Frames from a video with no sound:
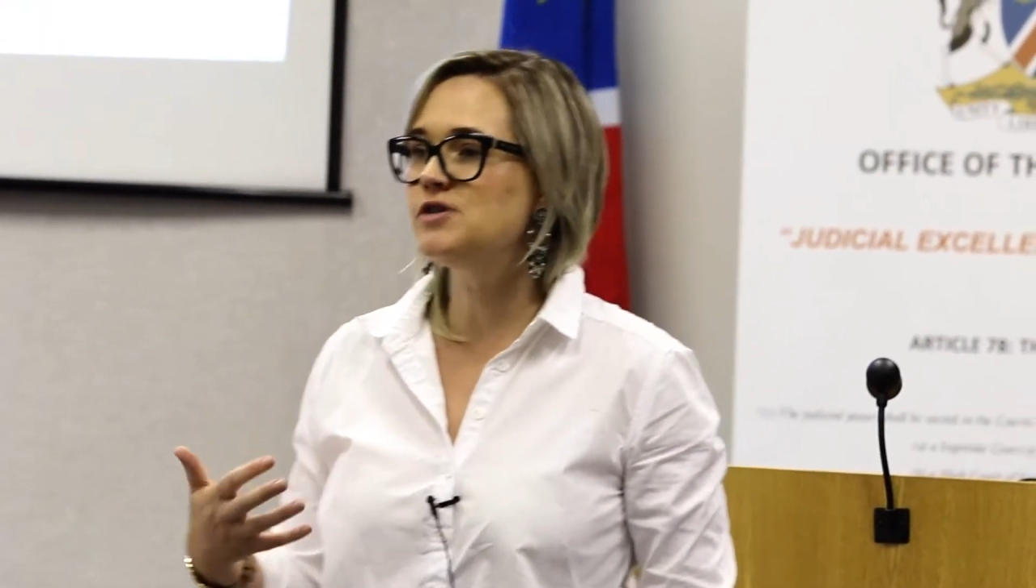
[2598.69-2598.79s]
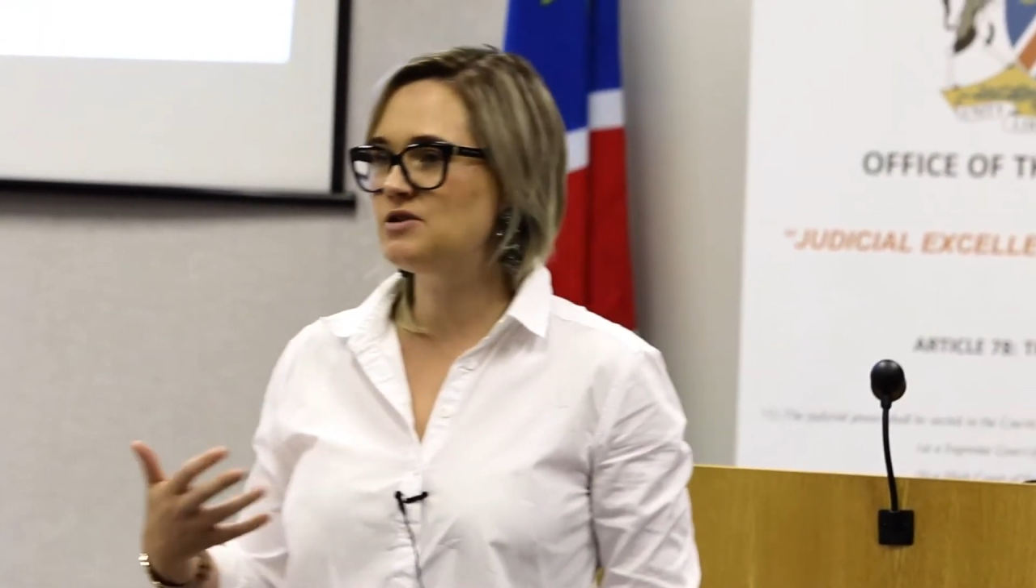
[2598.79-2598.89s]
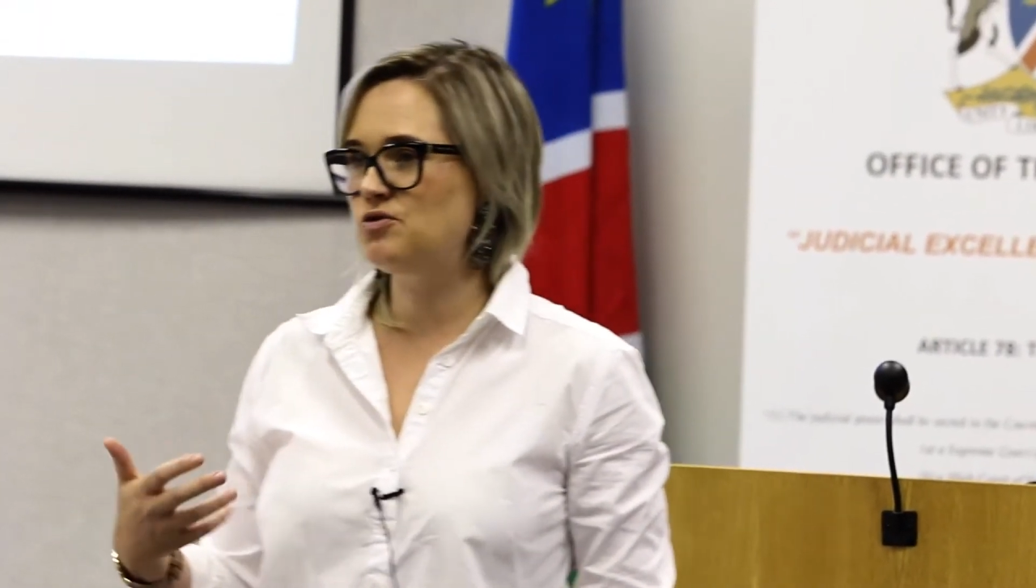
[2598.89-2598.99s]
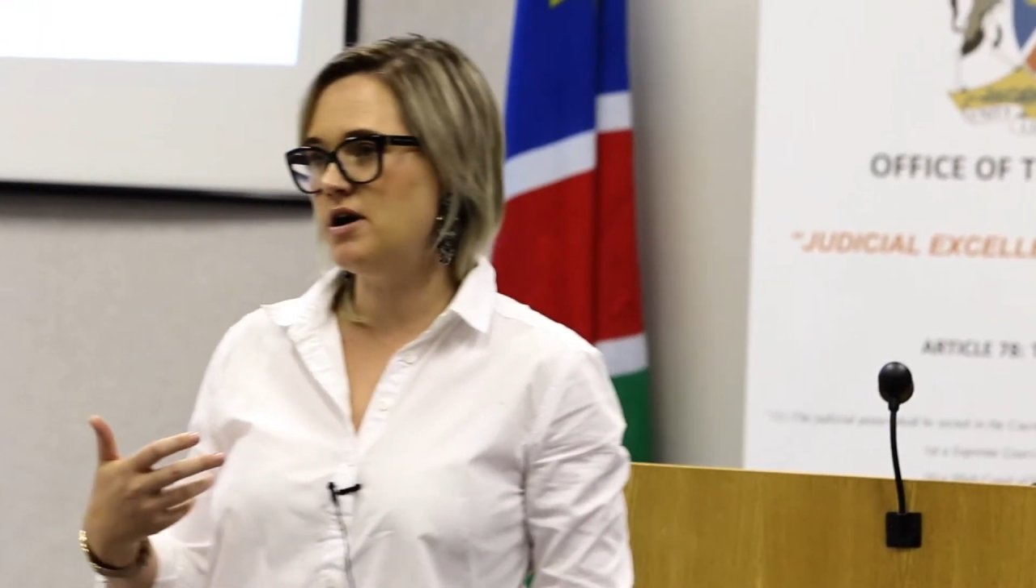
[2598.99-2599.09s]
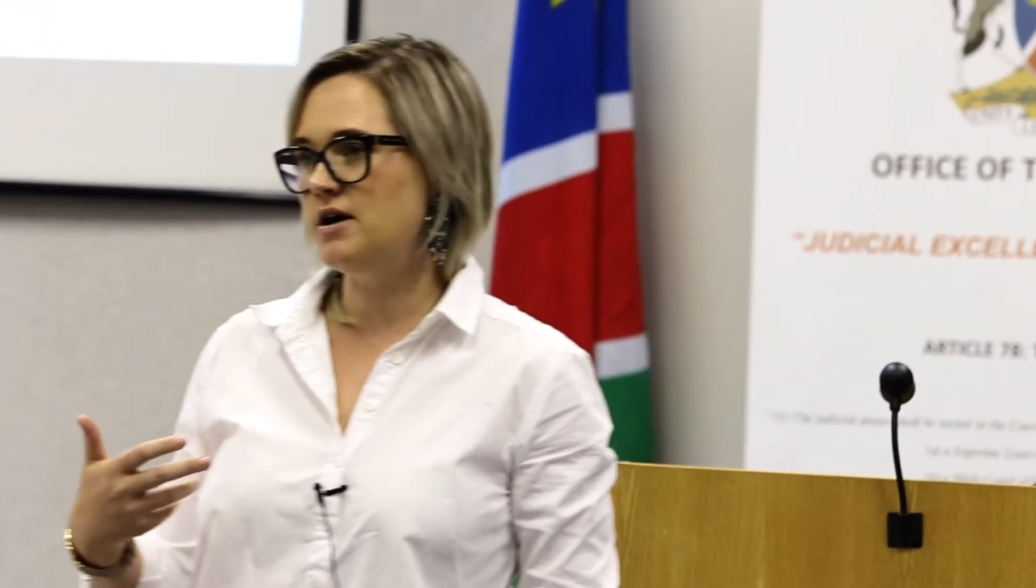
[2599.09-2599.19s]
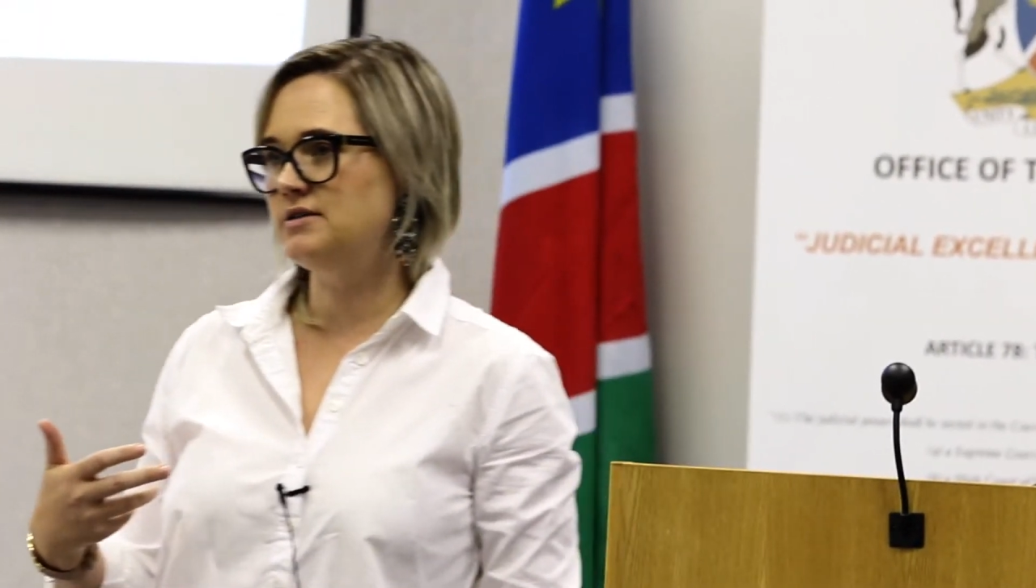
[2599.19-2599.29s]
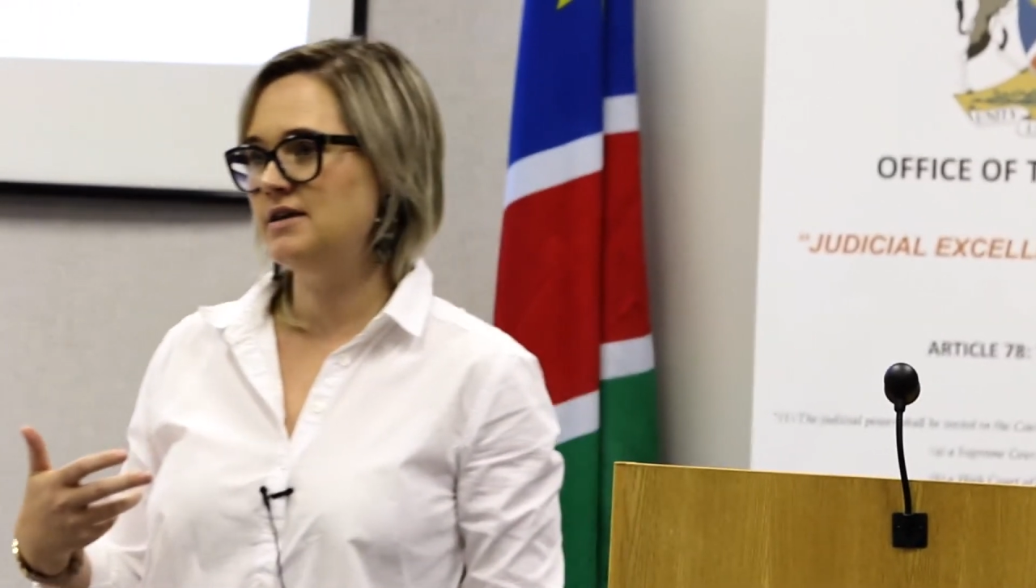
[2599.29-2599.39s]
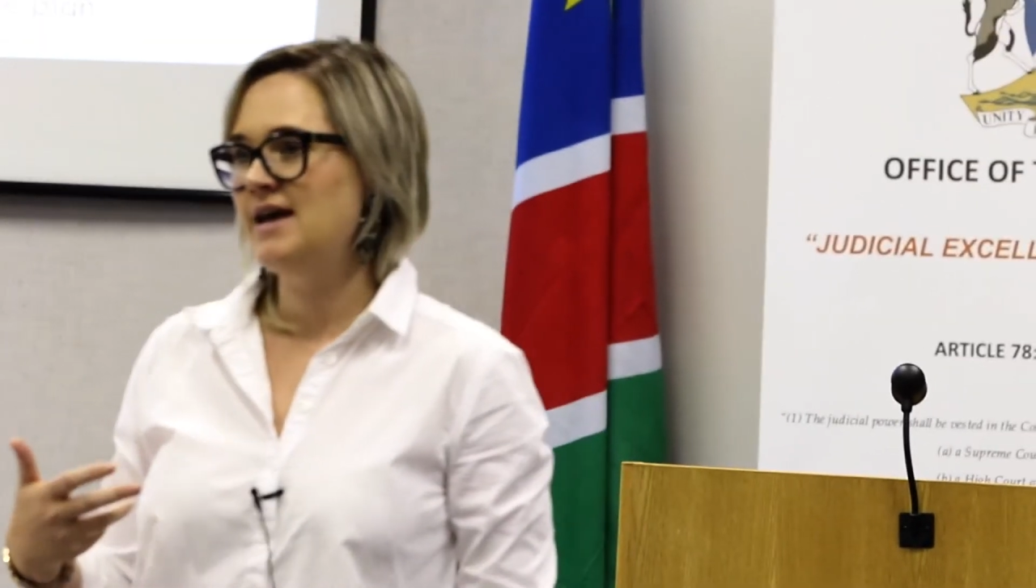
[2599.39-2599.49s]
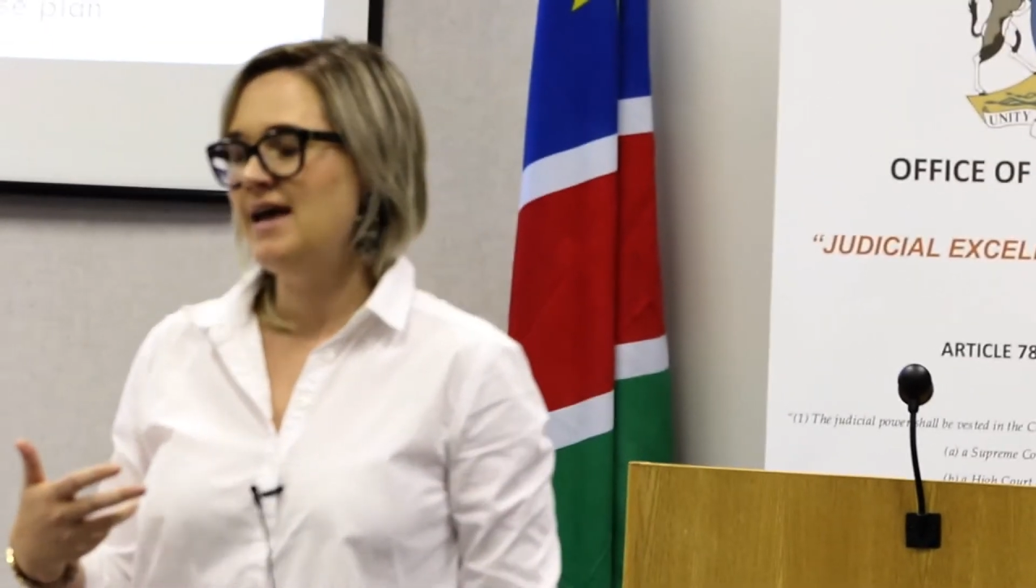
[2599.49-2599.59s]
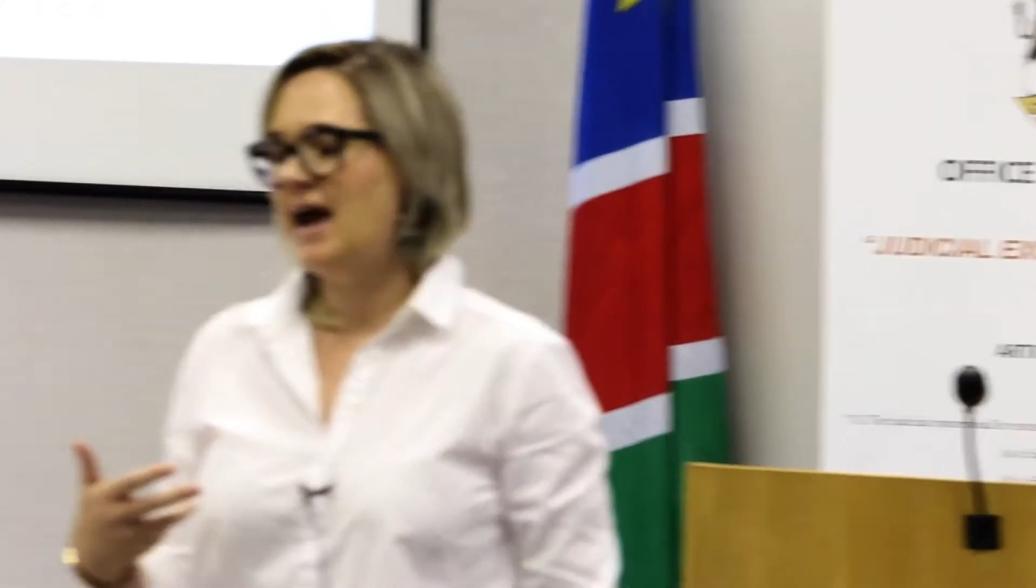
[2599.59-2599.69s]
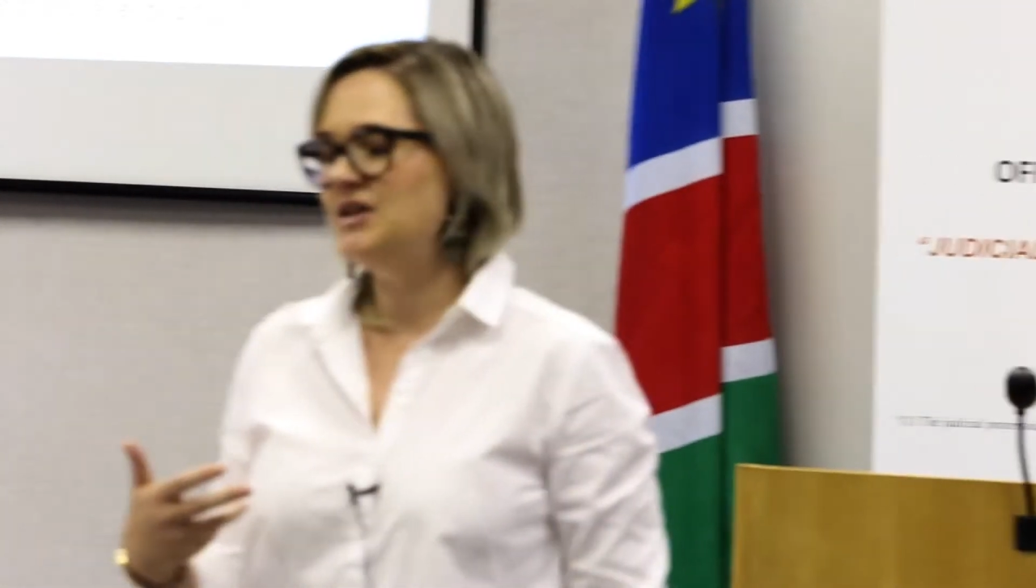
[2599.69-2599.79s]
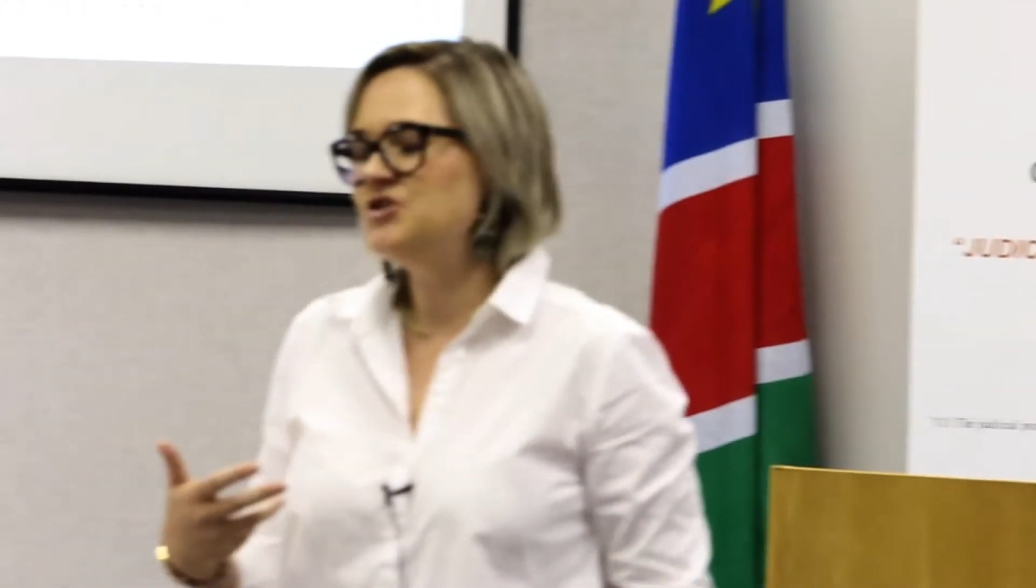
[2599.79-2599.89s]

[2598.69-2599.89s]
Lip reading: that right. And